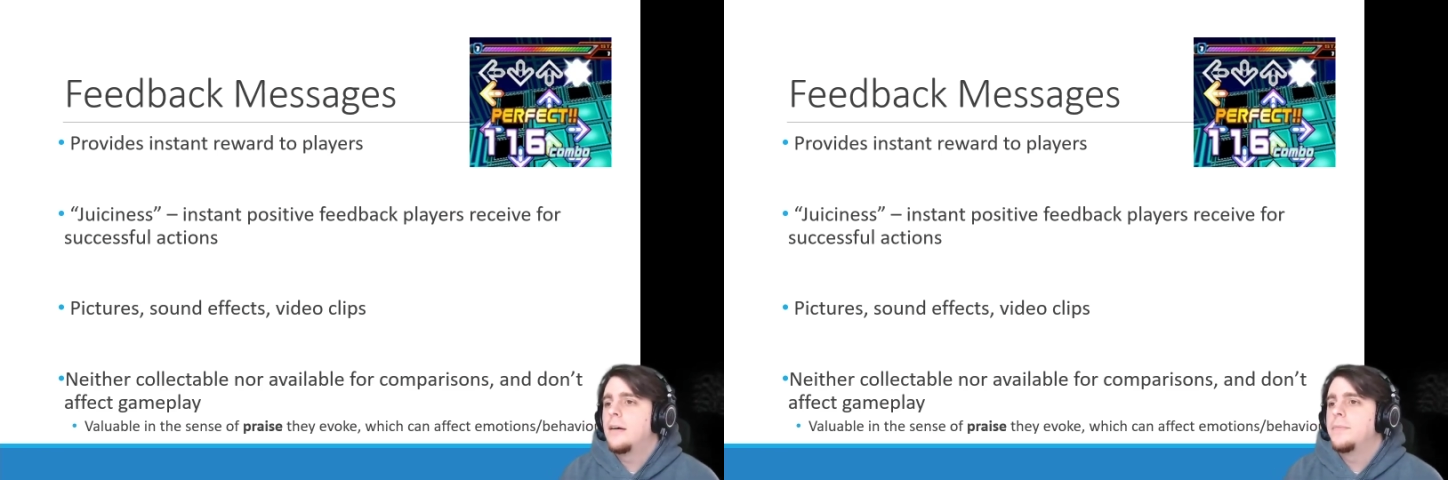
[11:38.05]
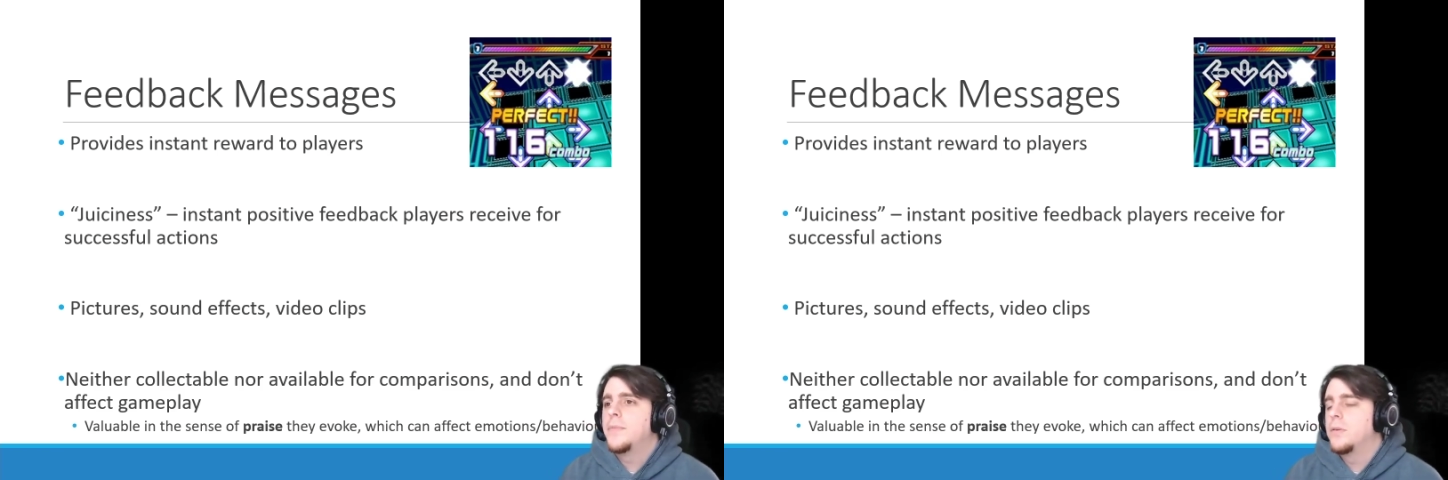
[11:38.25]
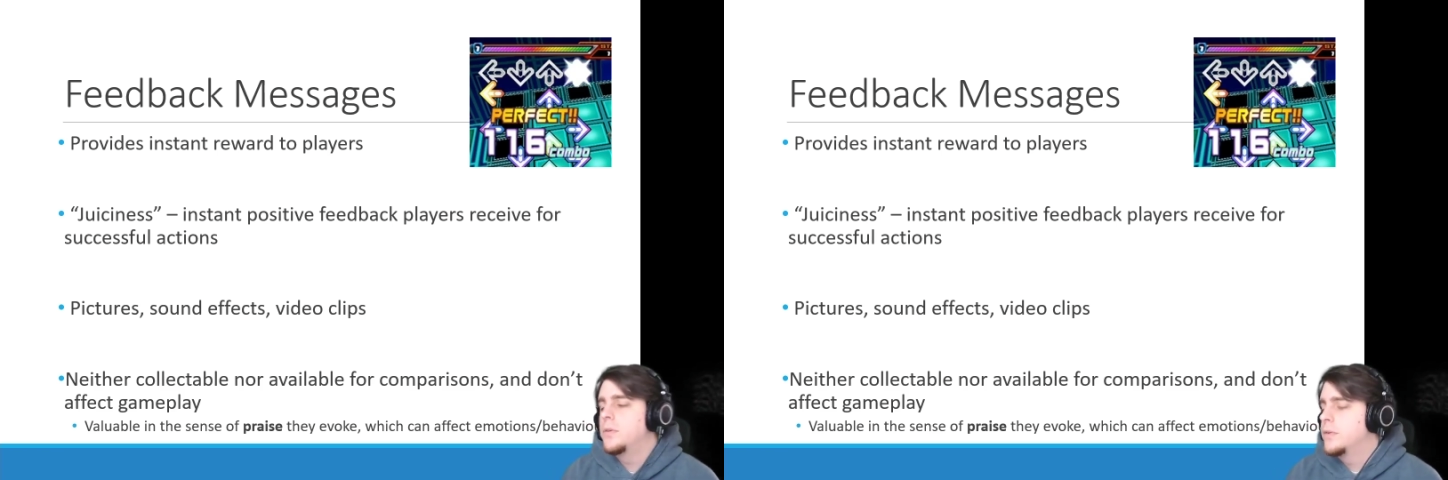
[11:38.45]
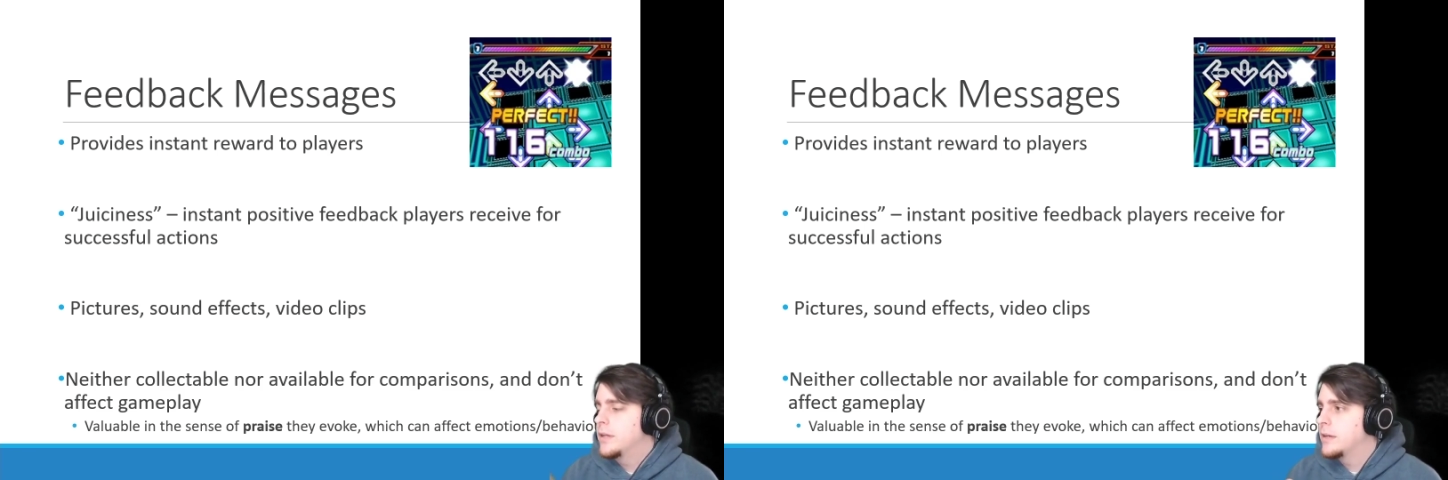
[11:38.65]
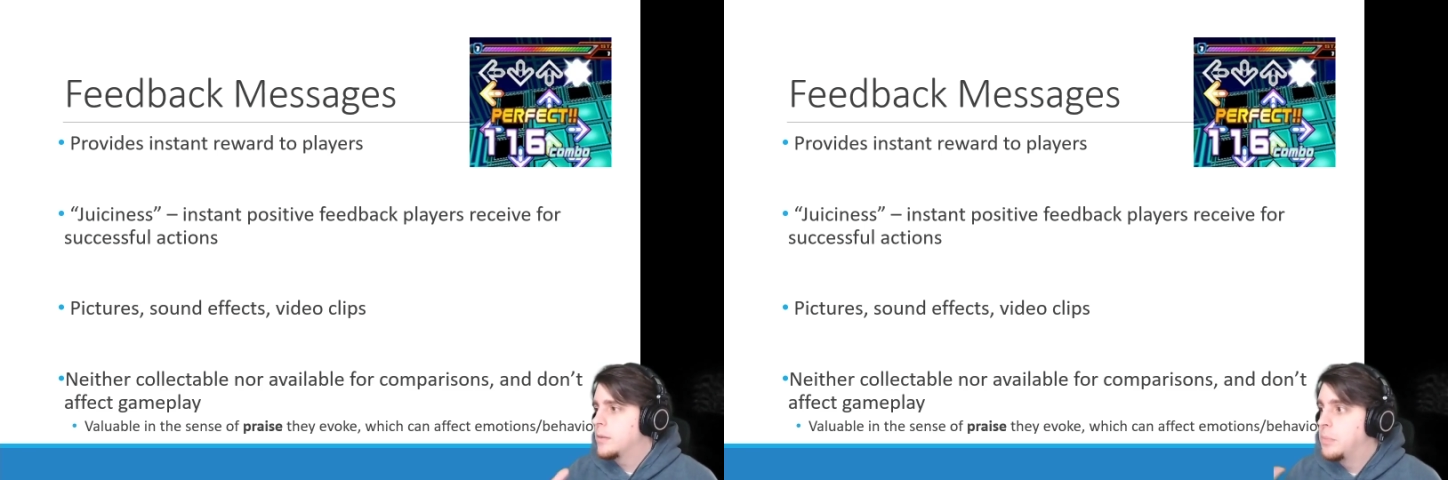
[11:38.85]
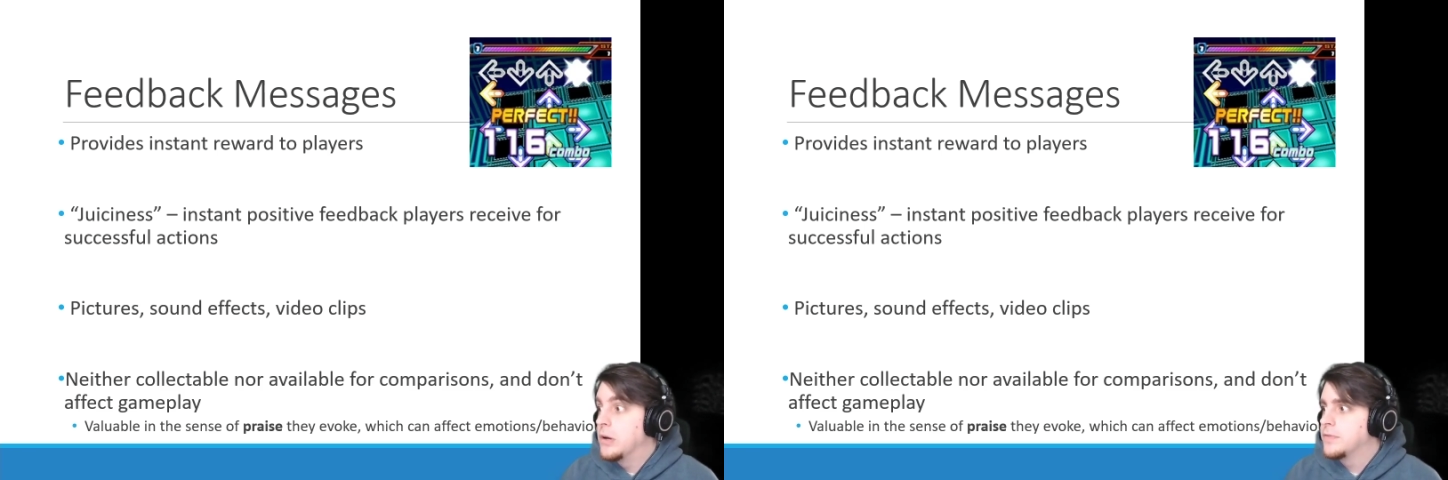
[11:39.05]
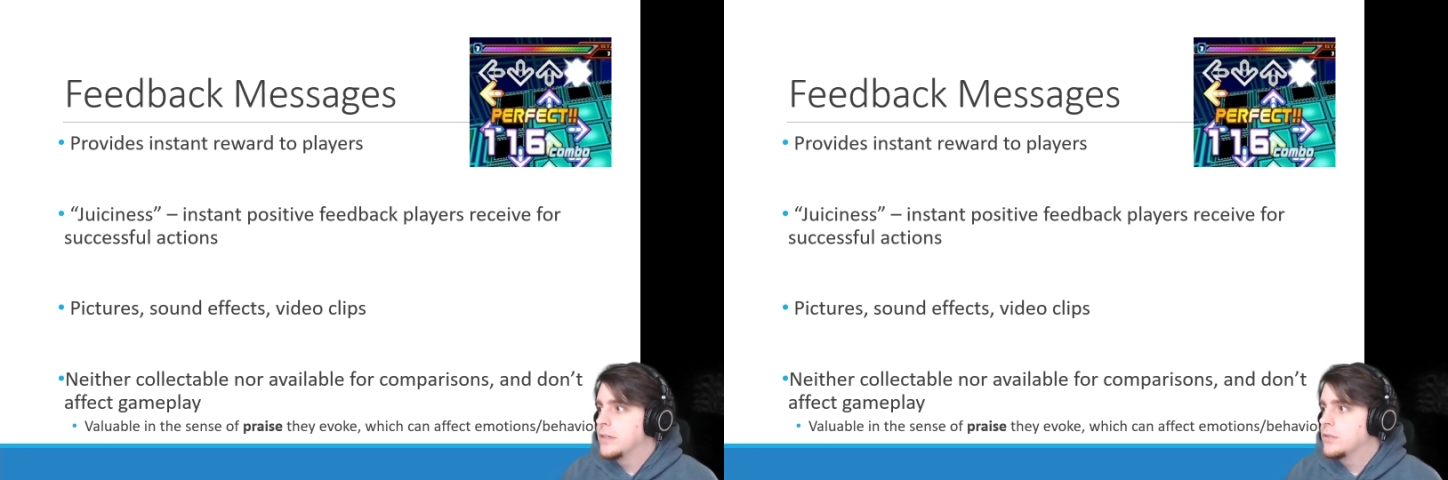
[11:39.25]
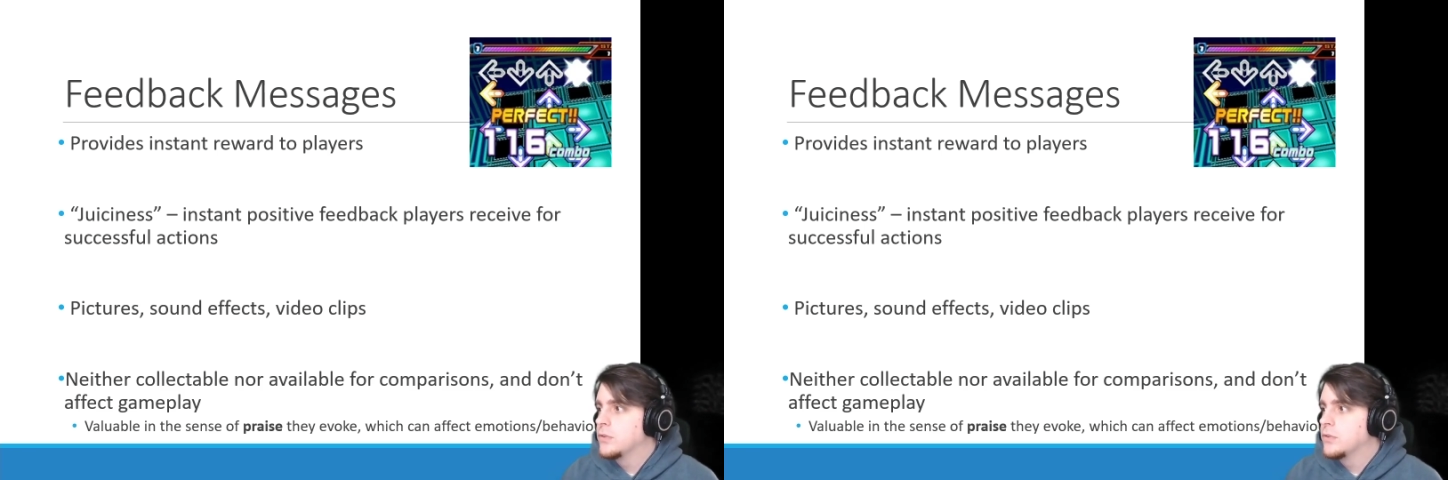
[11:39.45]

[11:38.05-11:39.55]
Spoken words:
you get like perfect or